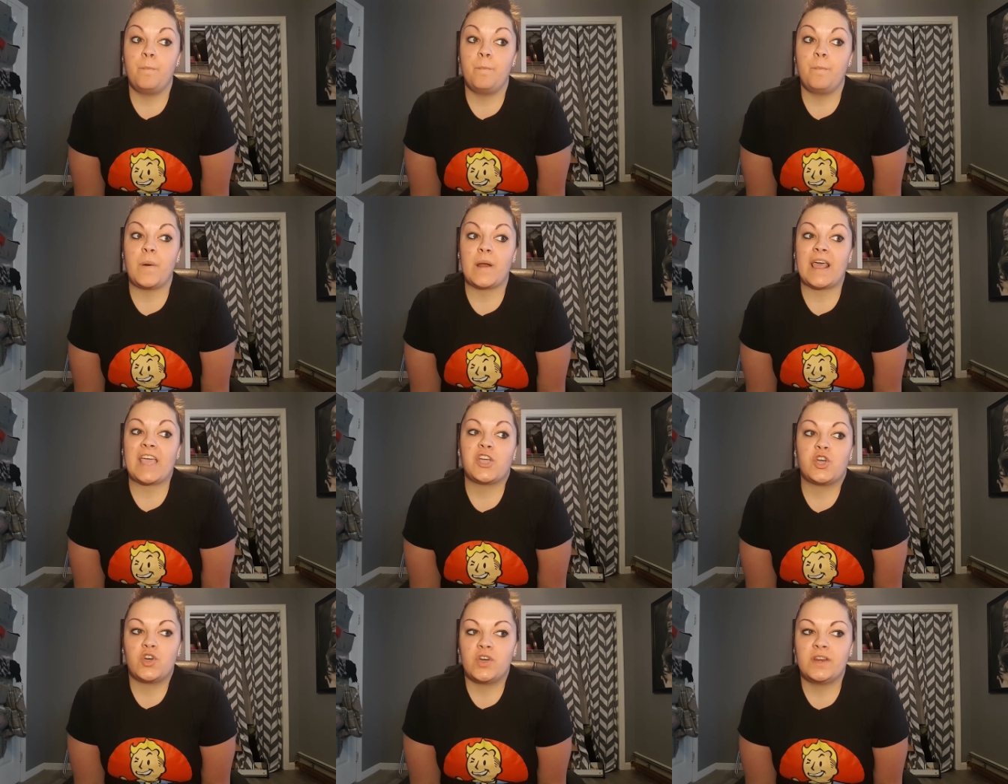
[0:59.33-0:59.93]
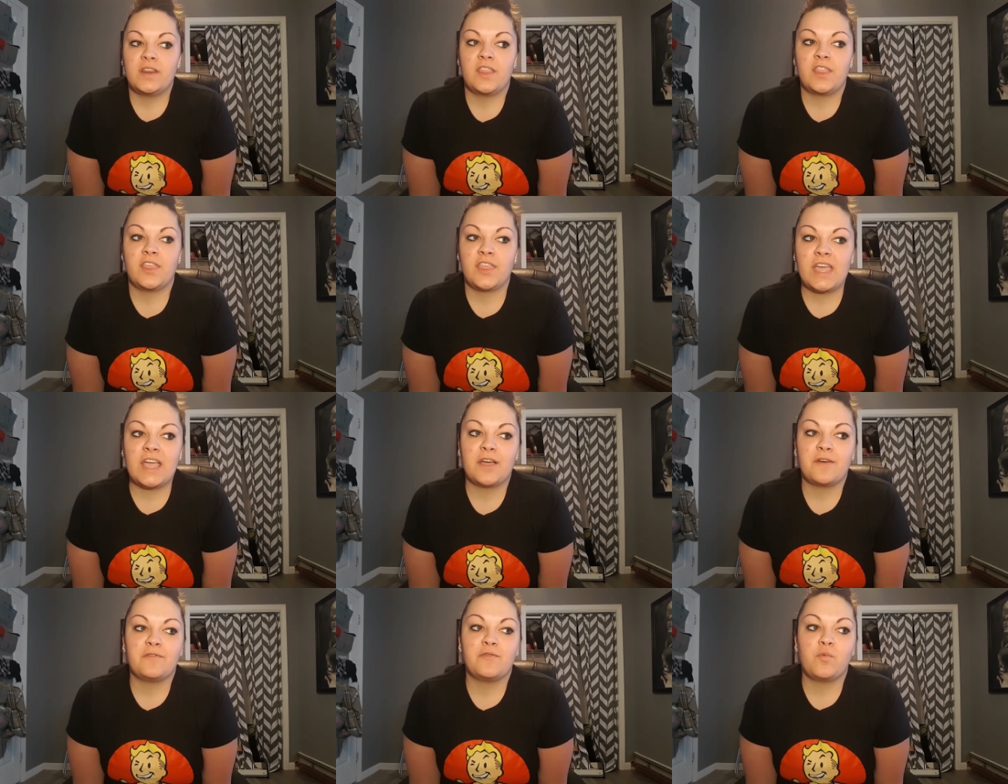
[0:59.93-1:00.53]
But I couldn't
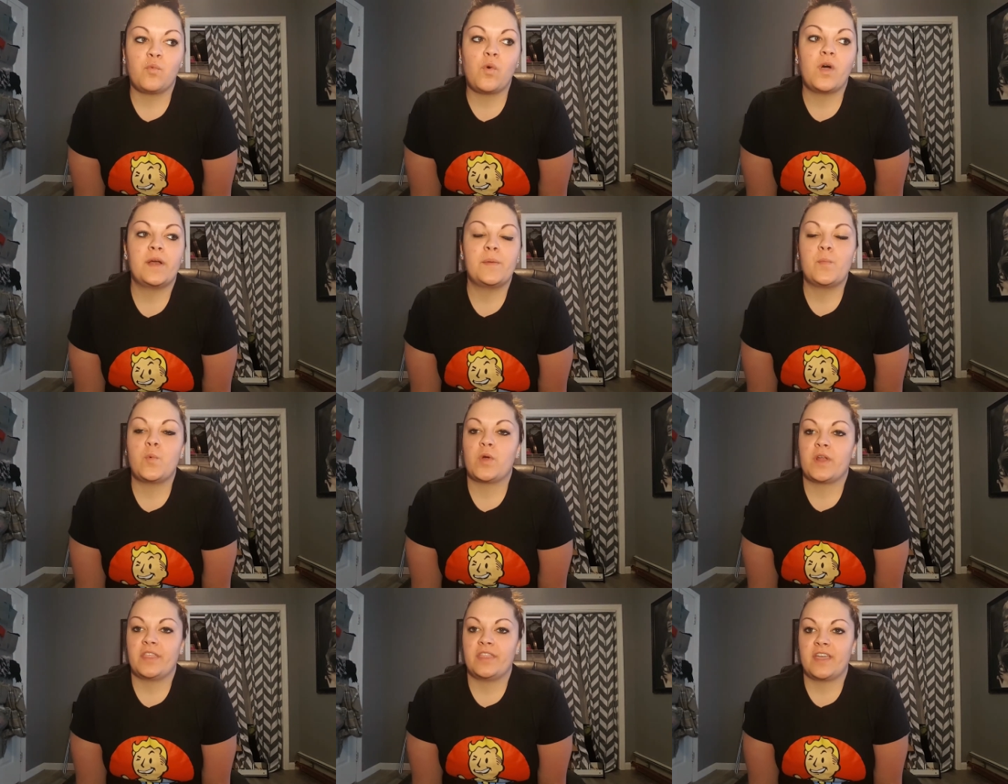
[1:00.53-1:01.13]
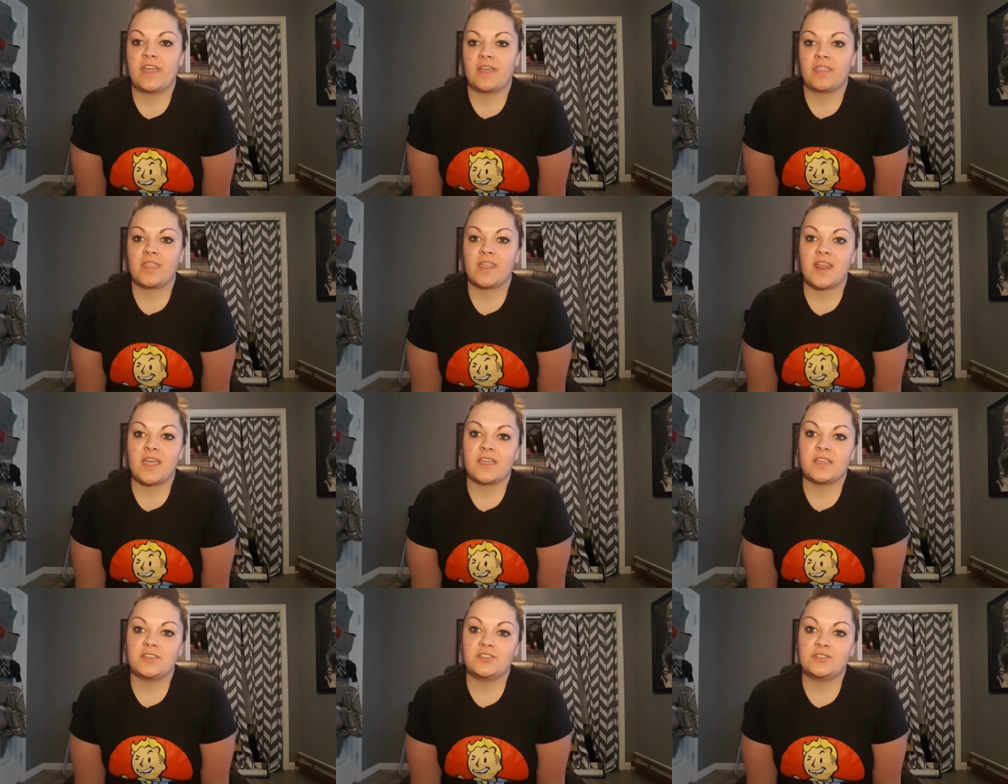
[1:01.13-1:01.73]
think of one more thing that
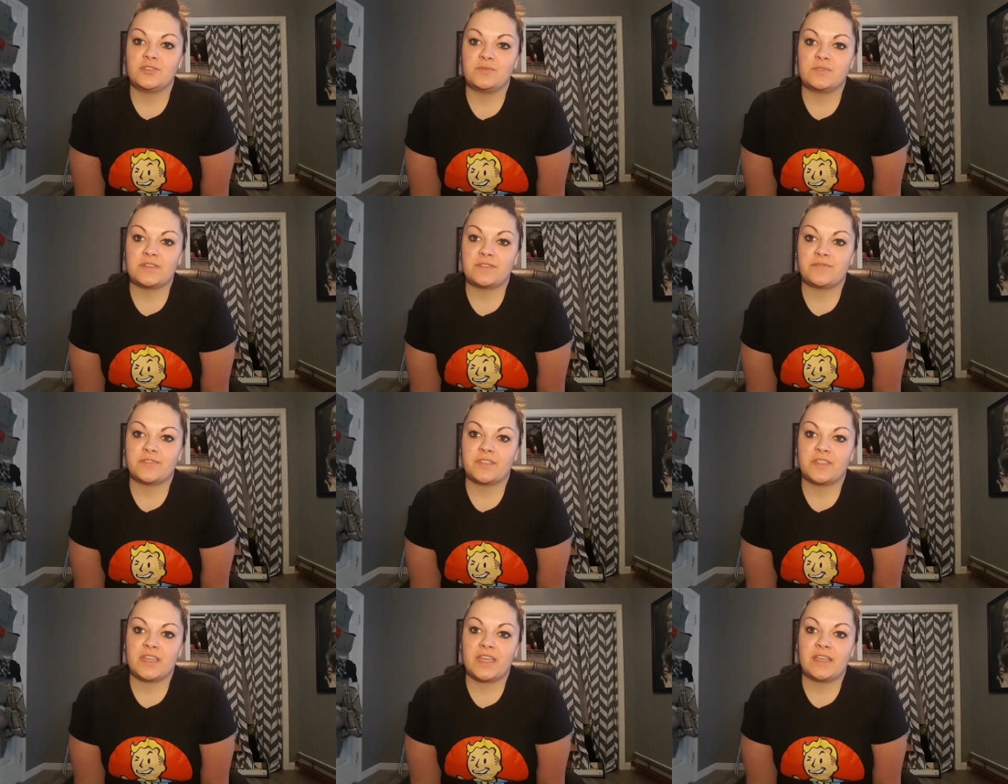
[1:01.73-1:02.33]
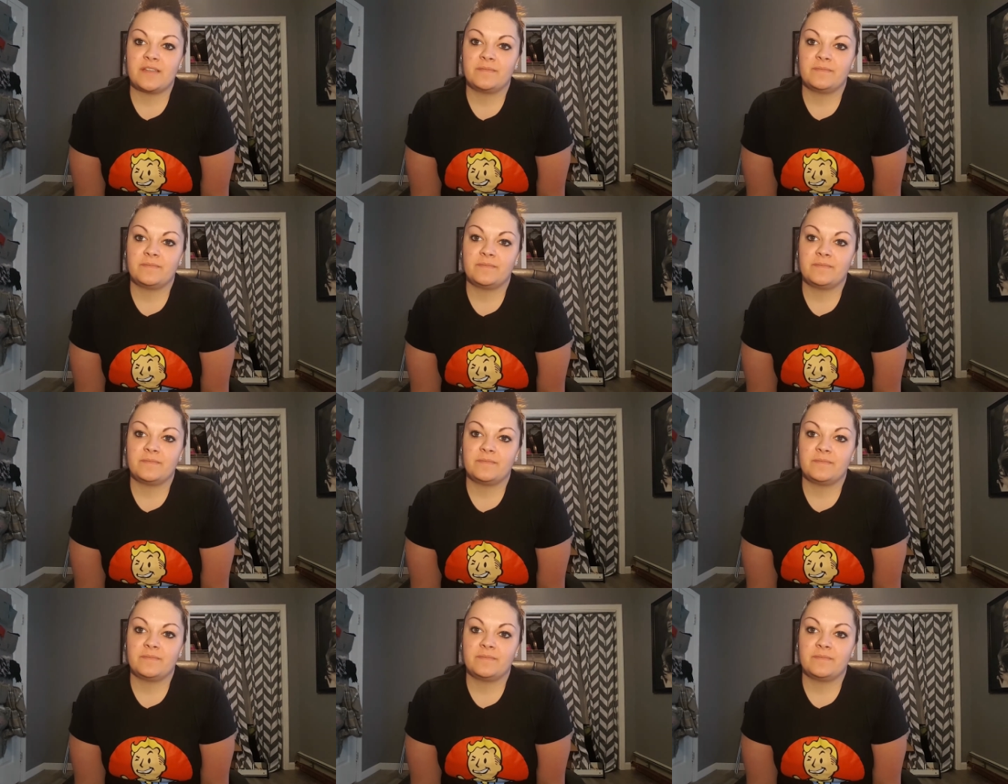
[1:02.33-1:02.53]
I could do differently.